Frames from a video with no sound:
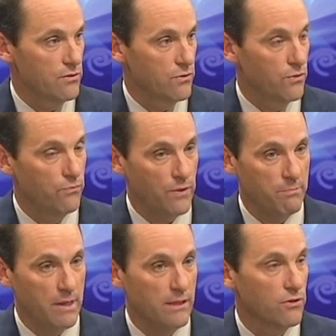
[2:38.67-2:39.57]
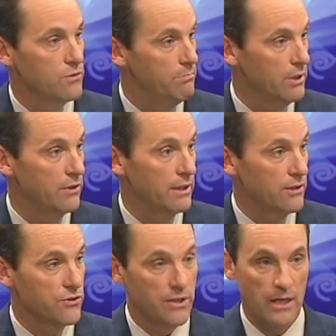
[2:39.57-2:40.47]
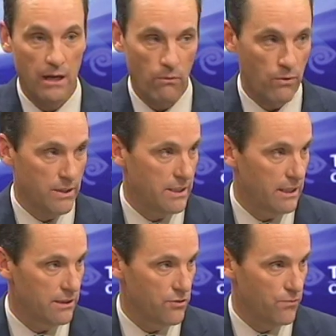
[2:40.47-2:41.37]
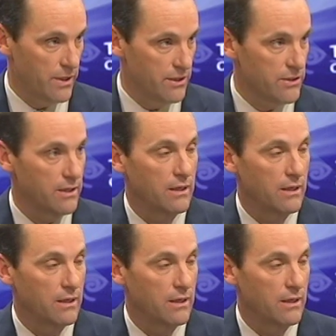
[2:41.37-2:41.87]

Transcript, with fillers: or if we make those billionaires not want to take this risk,